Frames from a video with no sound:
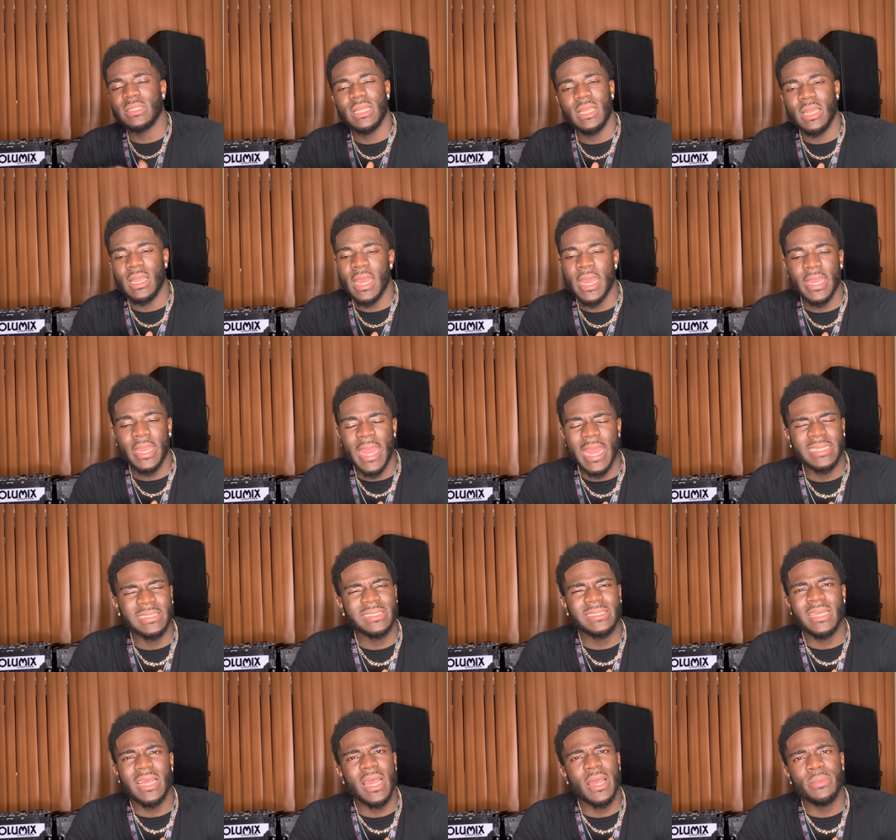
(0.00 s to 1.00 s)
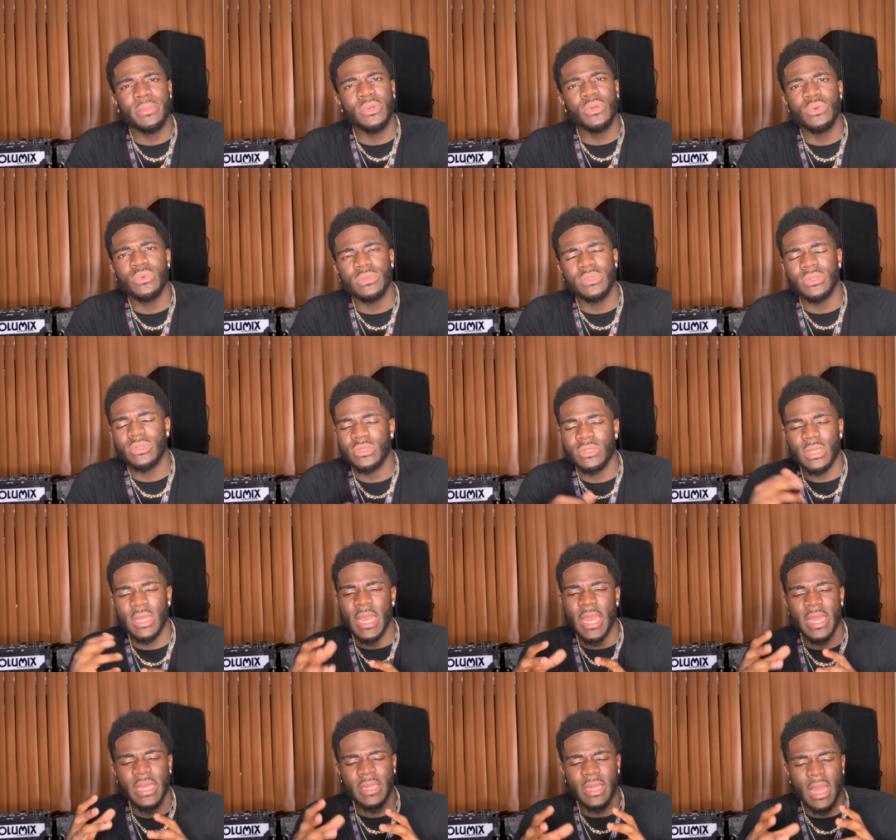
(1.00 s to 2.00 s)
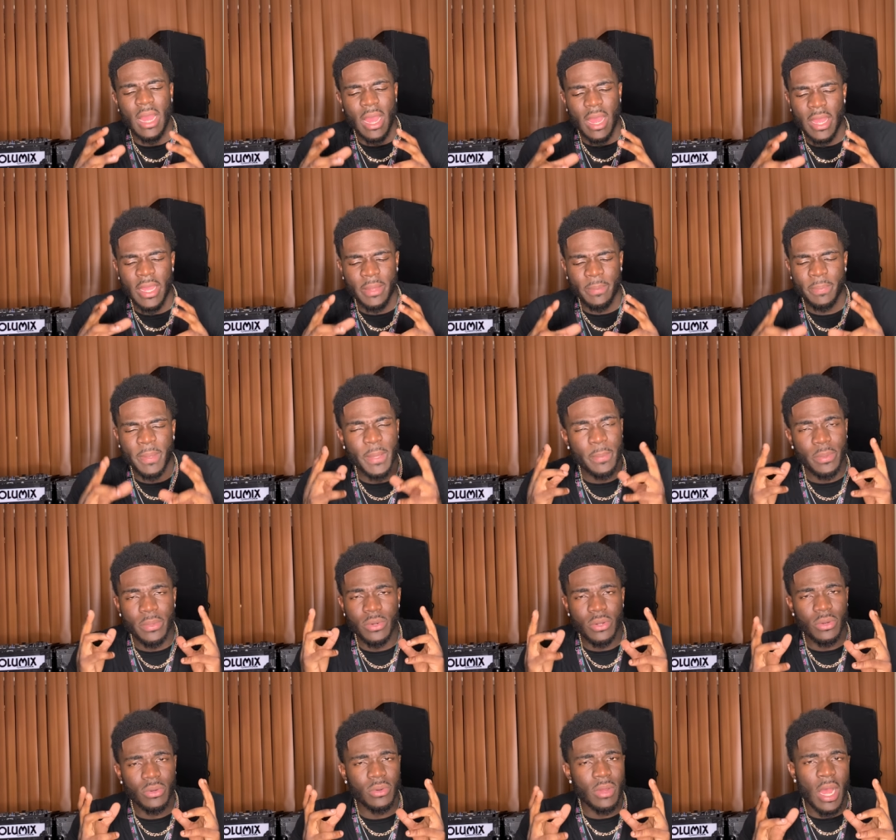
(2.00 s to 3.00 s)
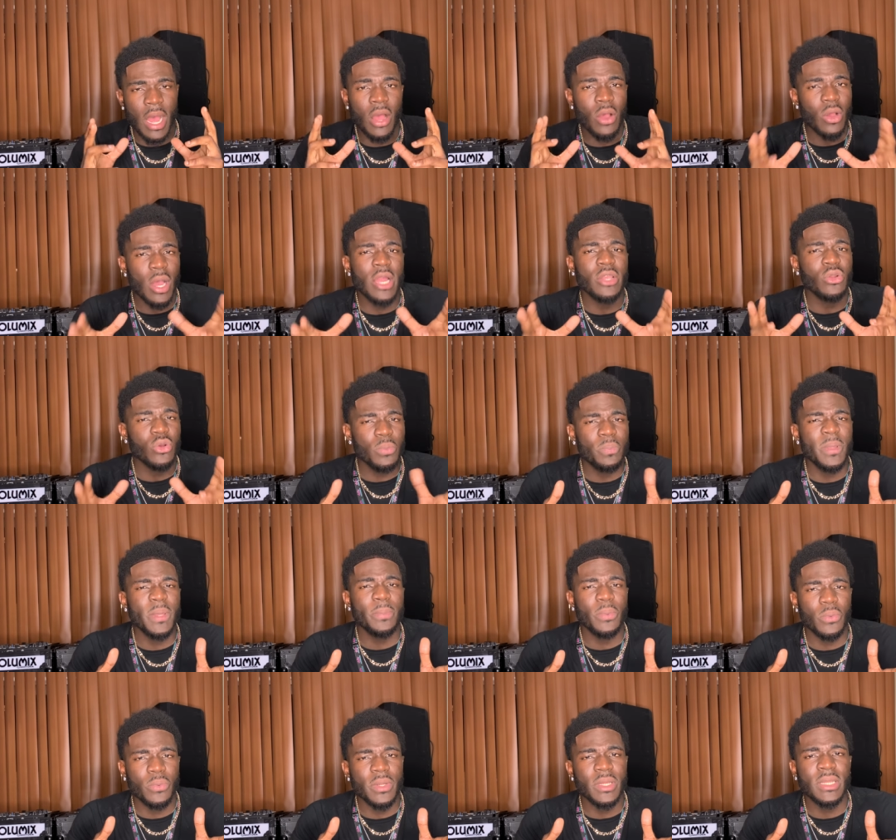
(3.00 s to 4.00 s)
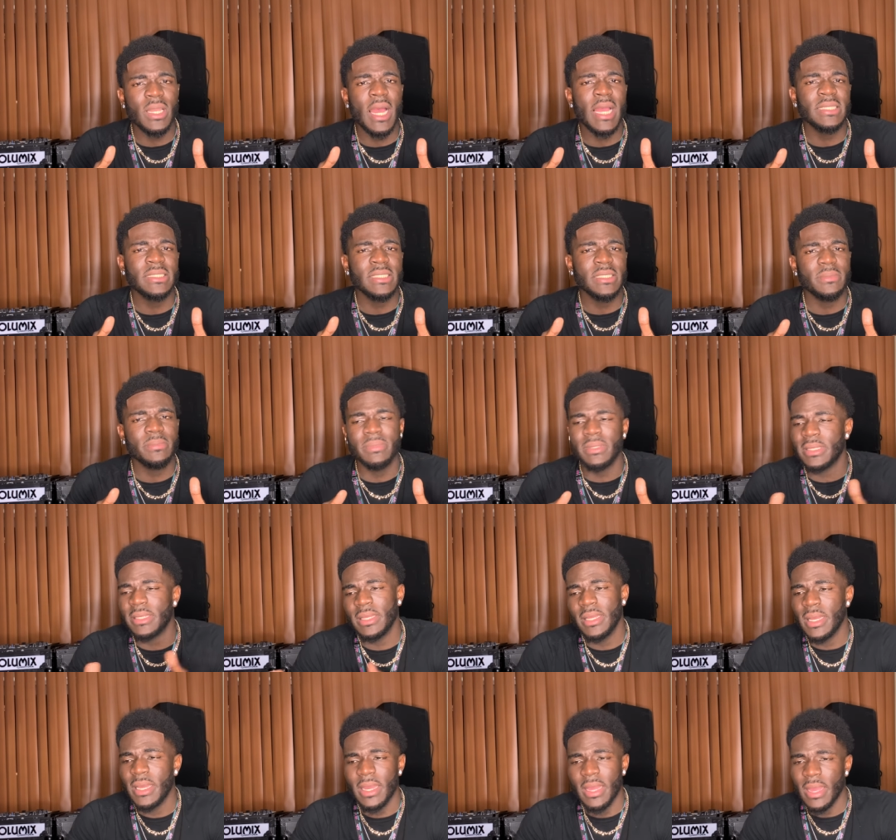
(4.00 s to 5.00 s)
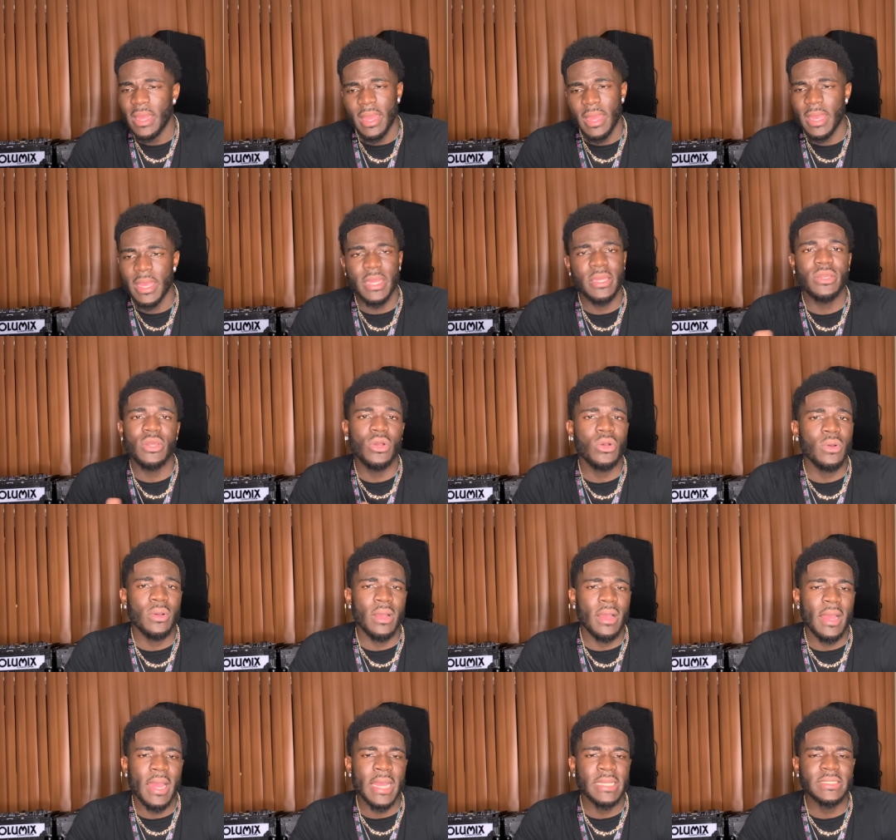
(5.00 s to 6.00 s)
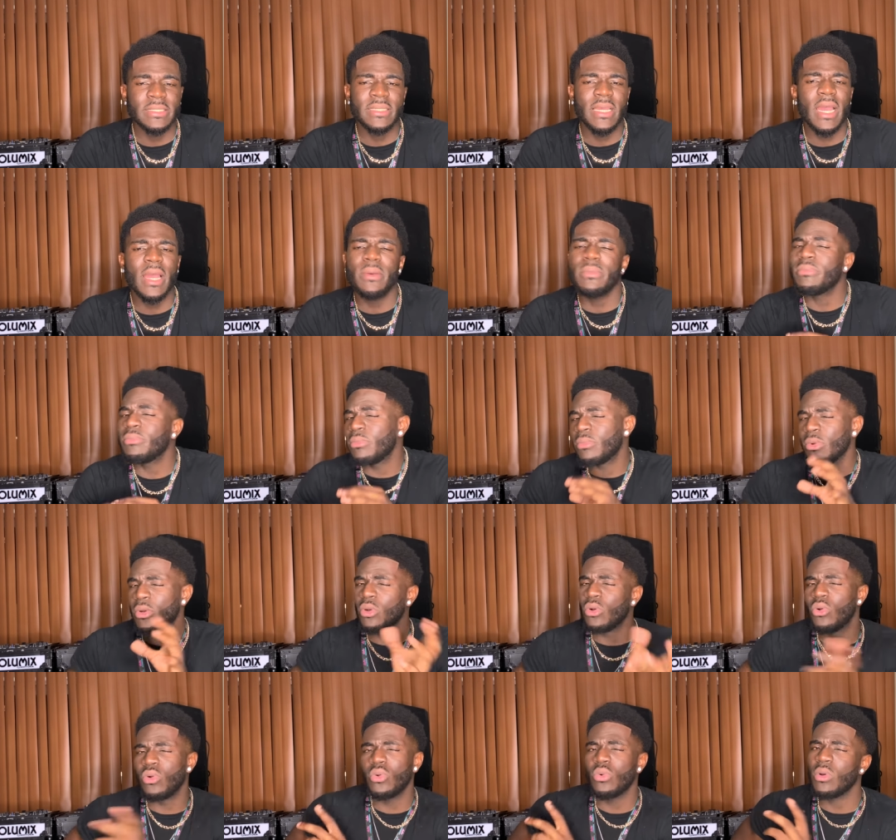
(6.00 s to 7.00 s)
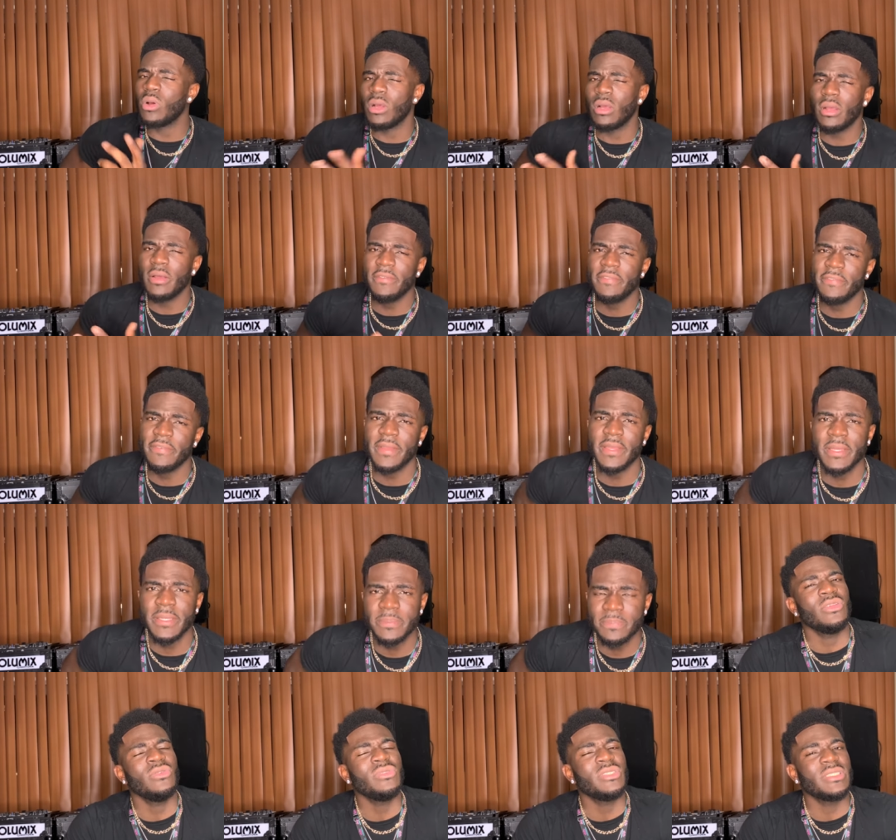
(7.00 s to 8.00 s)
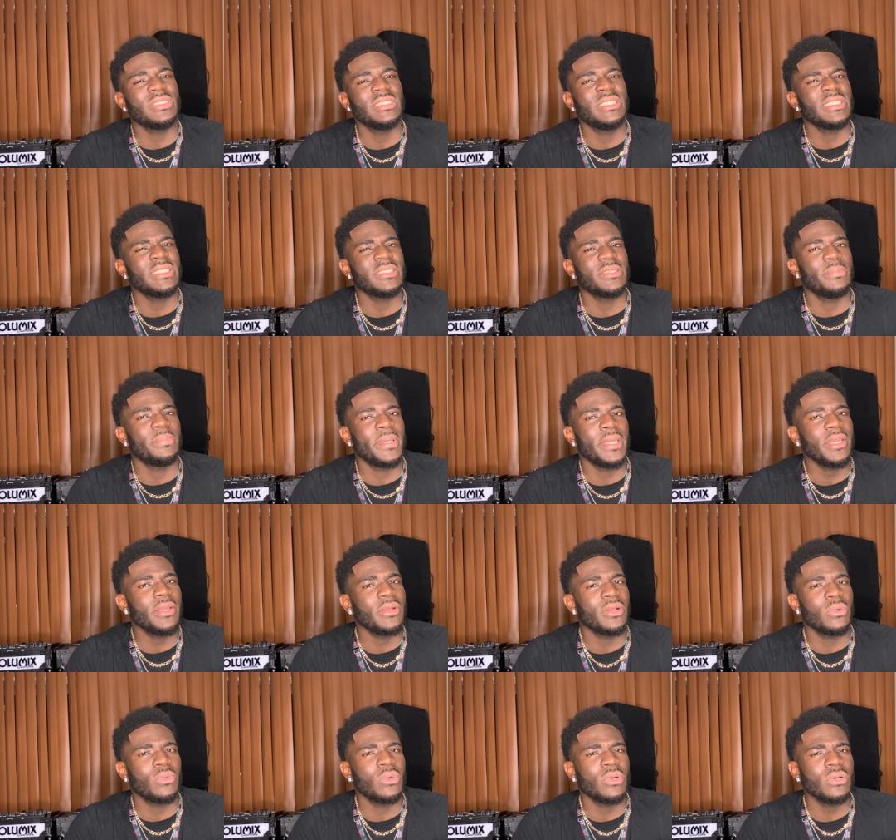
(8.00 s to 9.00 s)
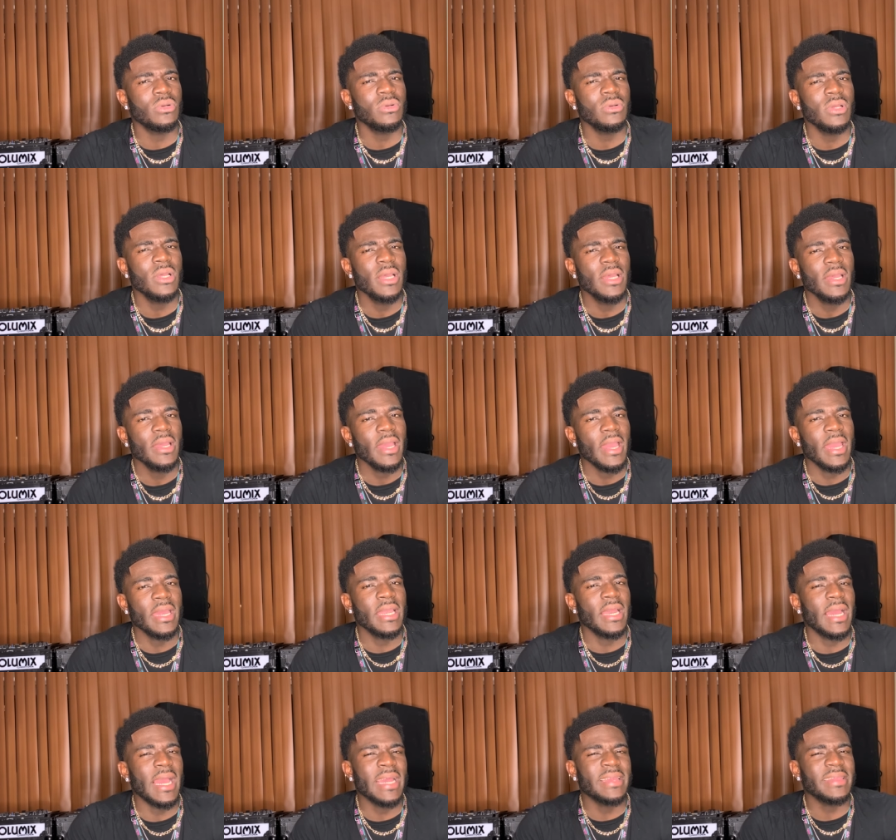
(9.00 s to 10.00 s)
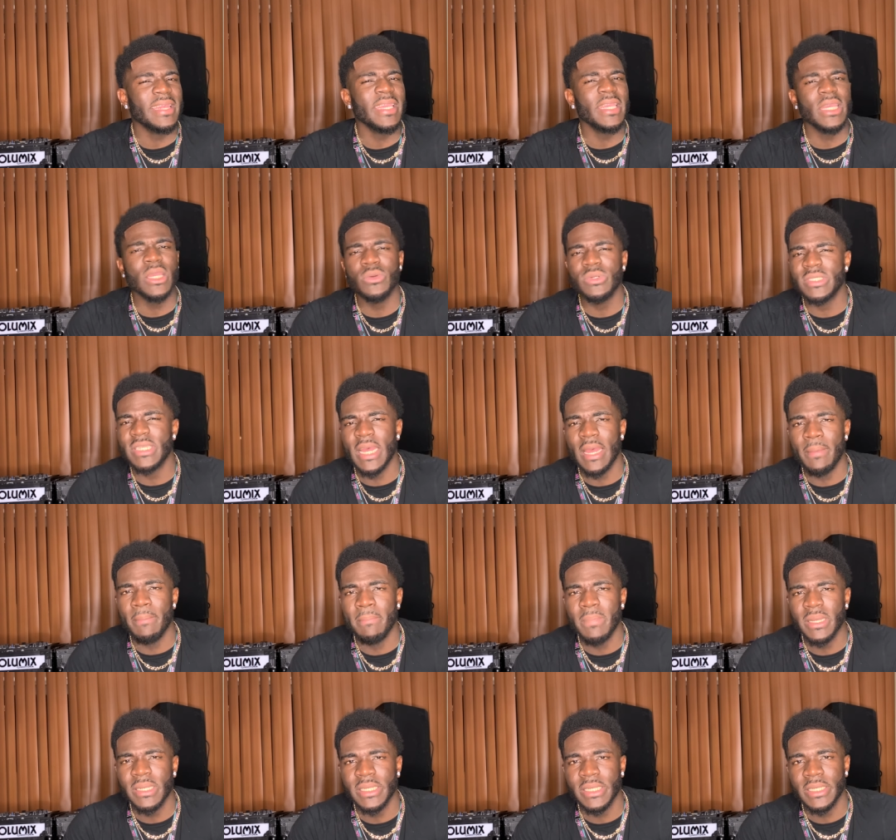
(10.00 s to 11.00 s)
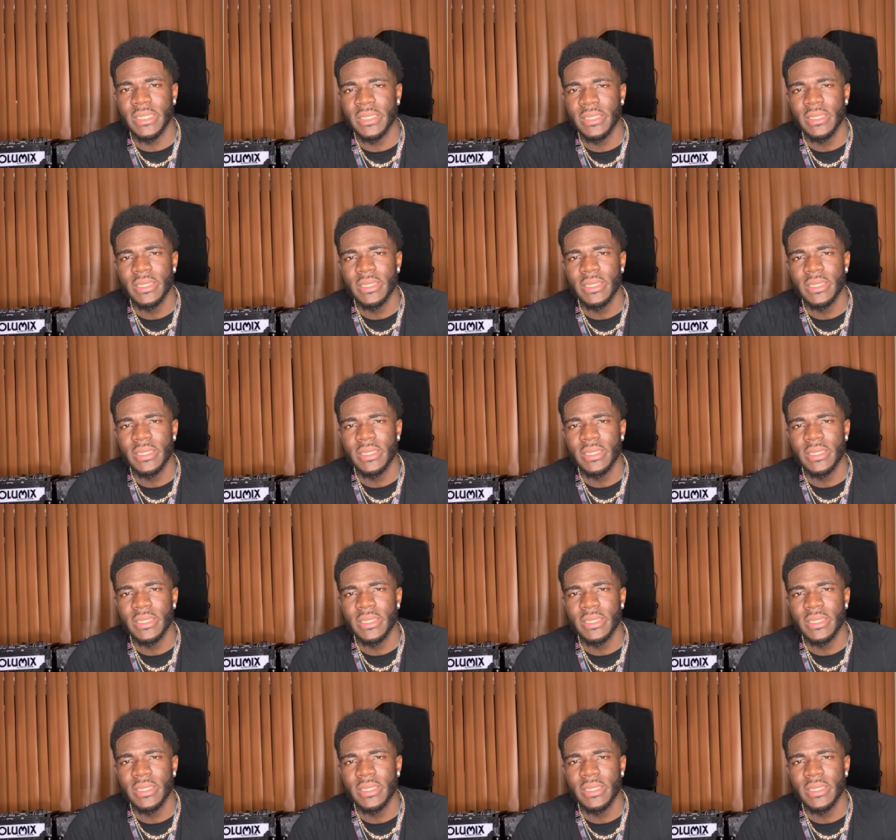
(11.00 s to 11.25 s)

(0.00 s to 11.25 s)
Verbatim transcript: like, as time go, and people don't, I know people realize it, but it don't. As time grew on, fam, you just disappeared, whoa. And I think it was that money